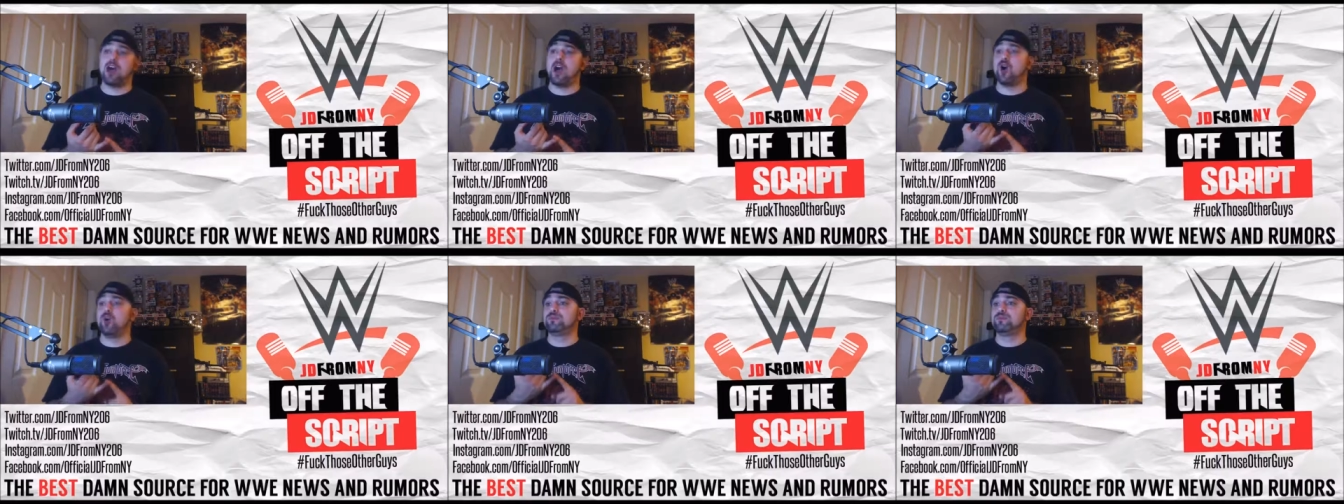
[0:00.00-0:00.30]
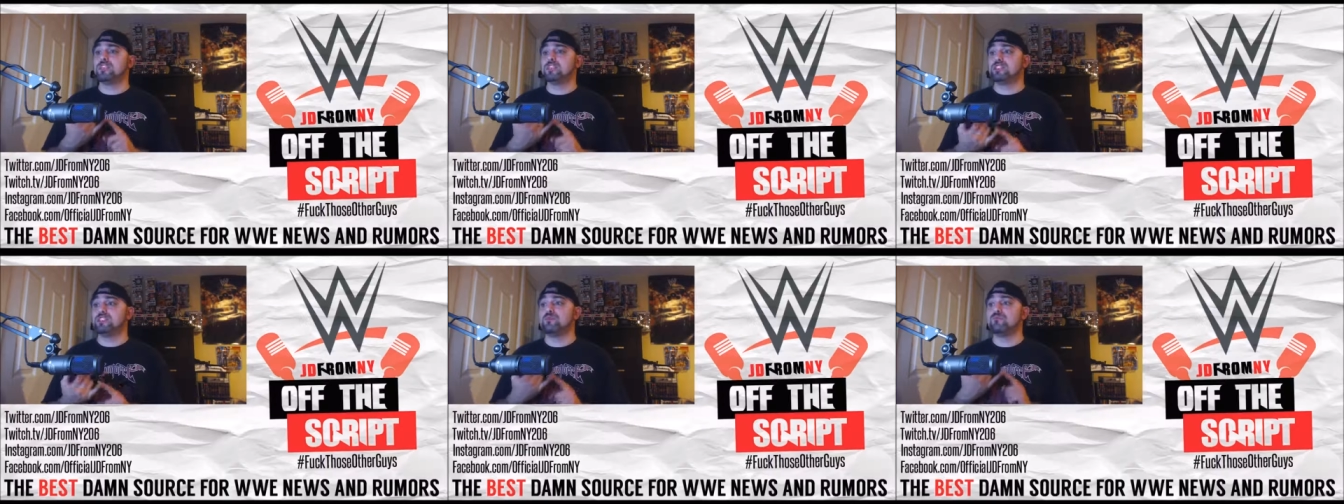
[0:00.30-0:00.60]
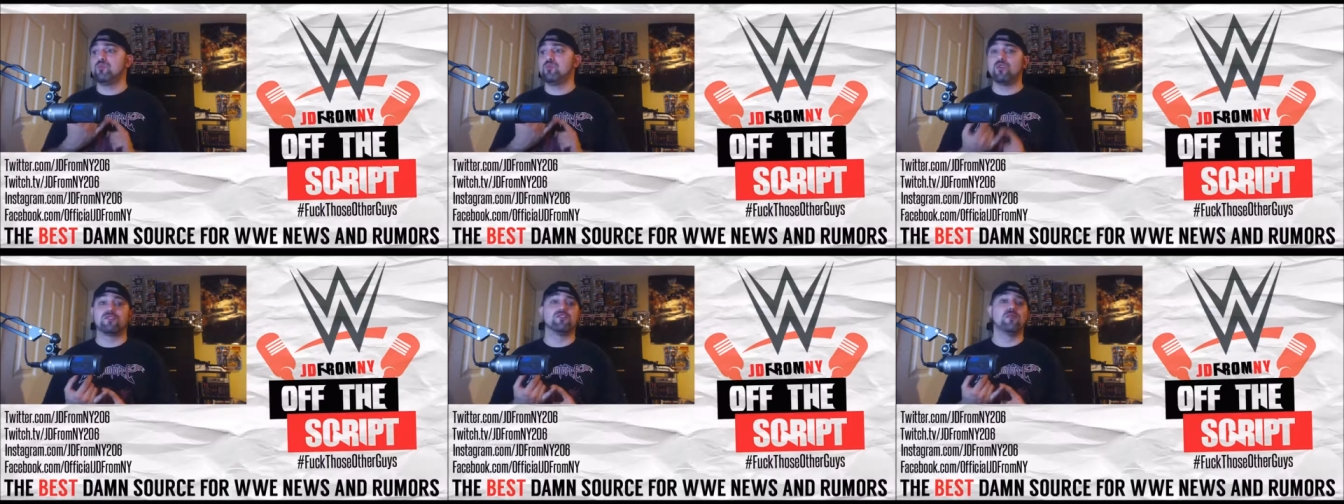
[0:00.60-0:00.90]
I hope to
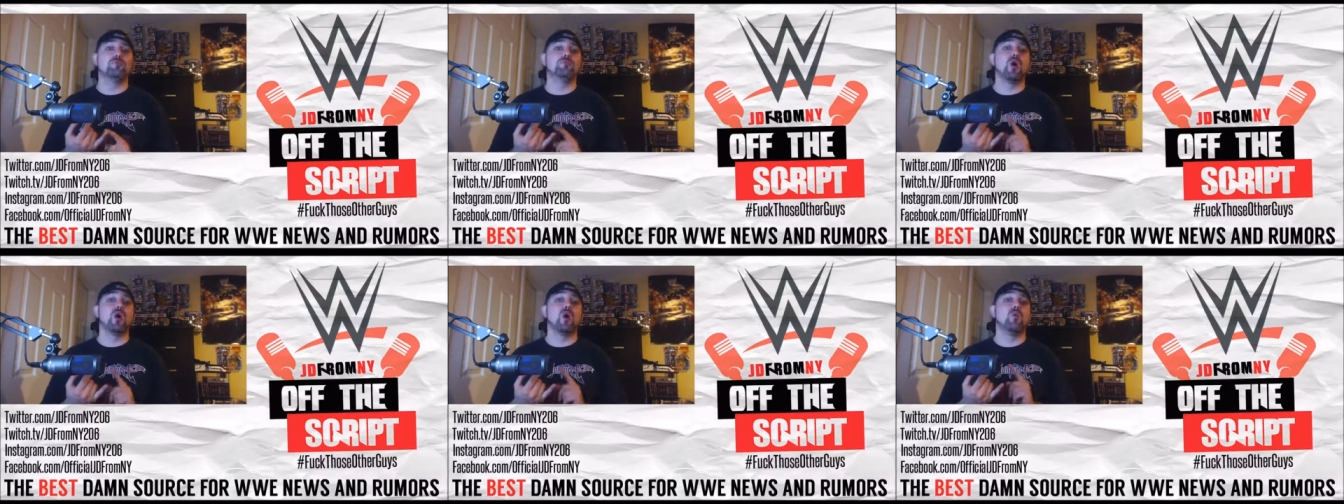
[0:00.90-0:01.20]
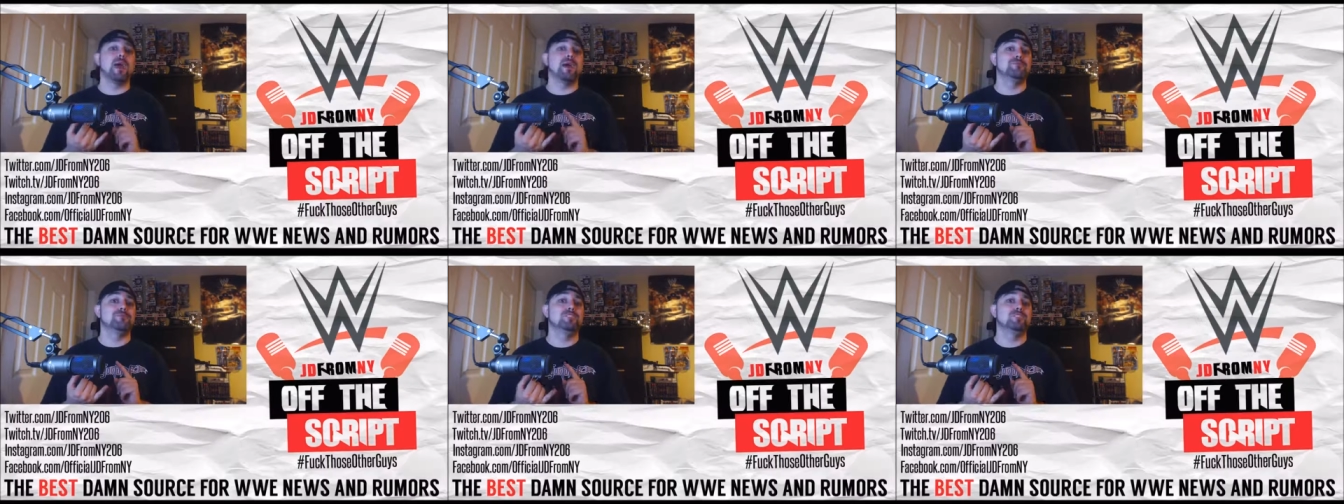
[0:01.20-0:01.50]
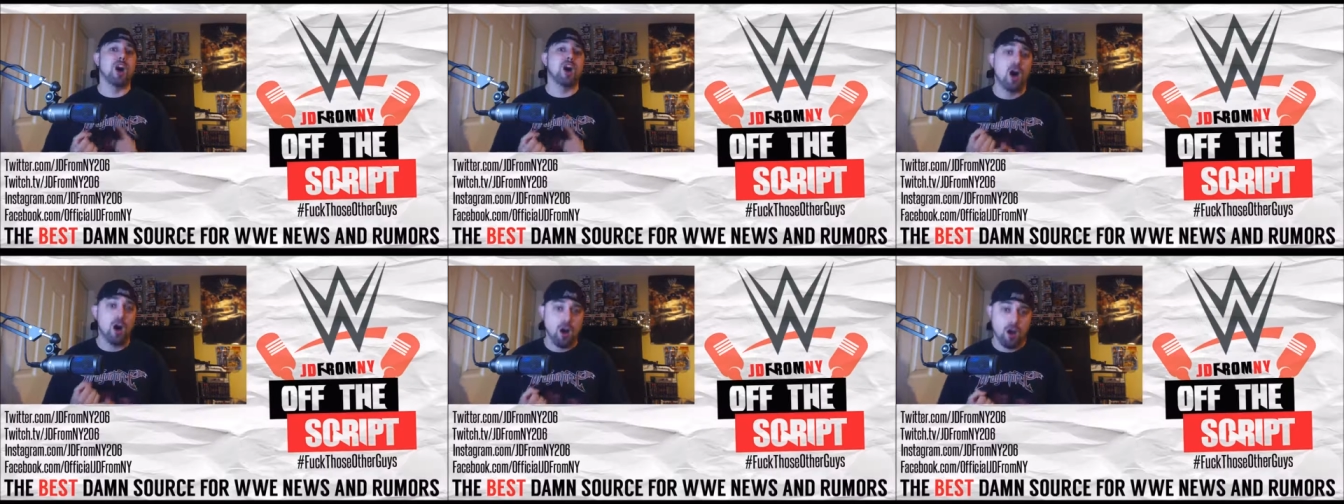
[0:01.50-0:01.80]
see more from
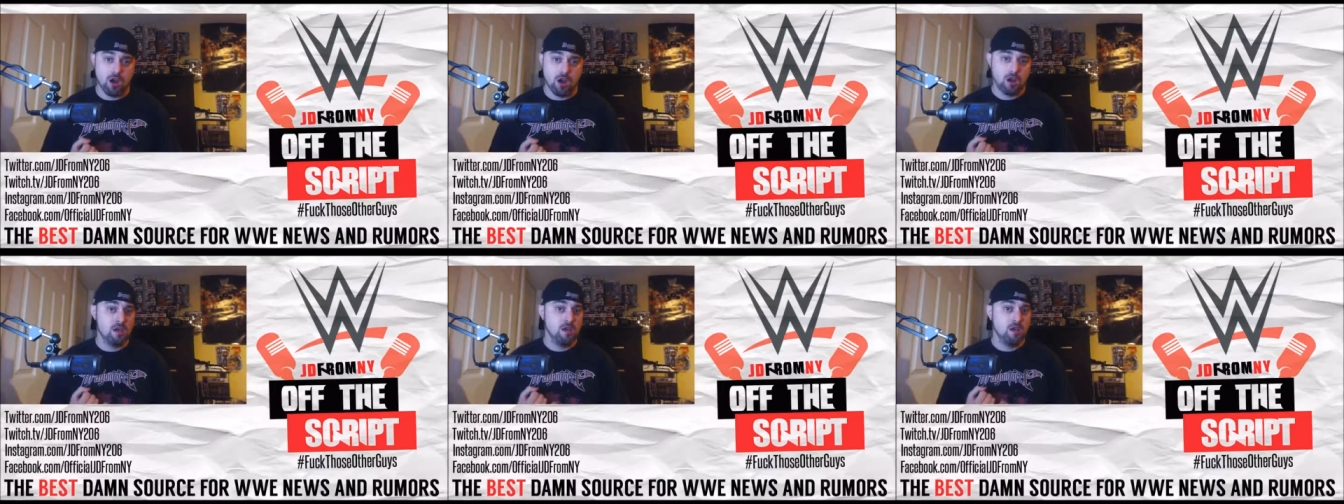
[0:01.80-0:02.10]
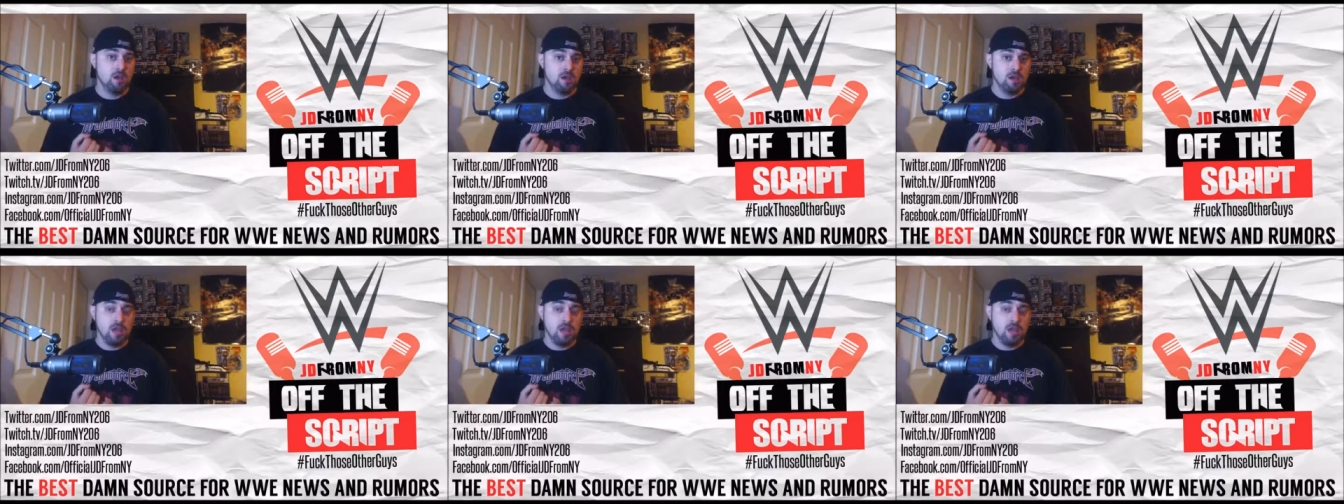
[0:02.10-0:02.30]
Noam Dar